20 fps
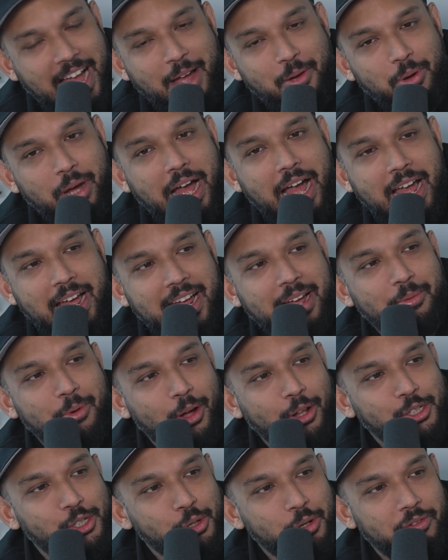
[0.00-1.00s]
I am
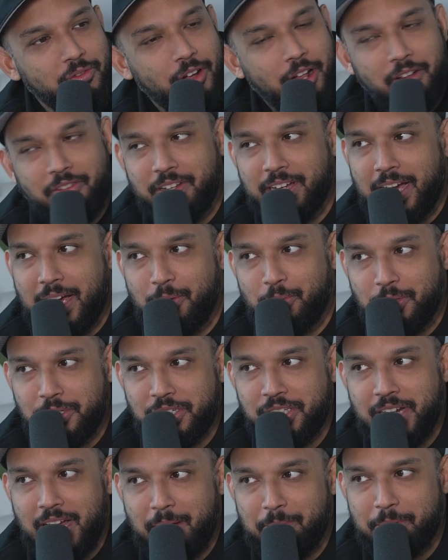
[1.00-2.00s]
also evolving. I will
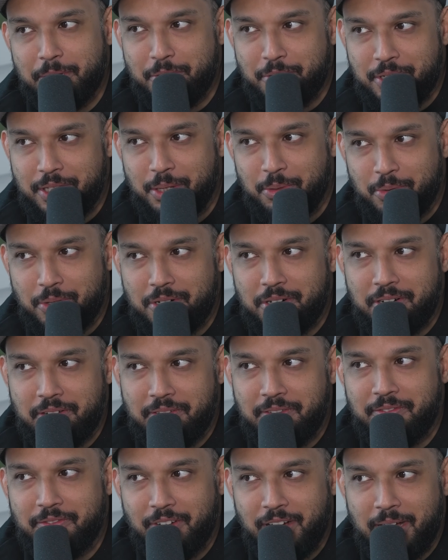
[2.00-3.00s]
stop using the
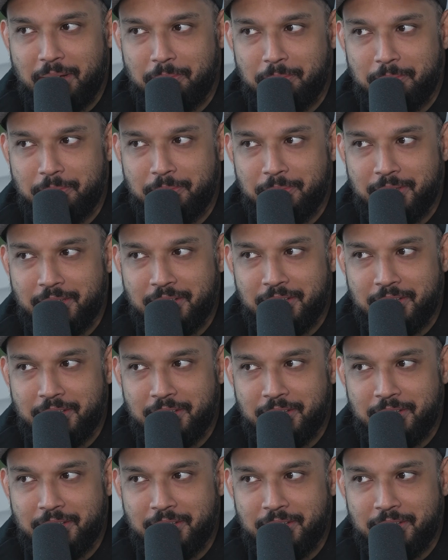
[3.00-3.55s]
word fob.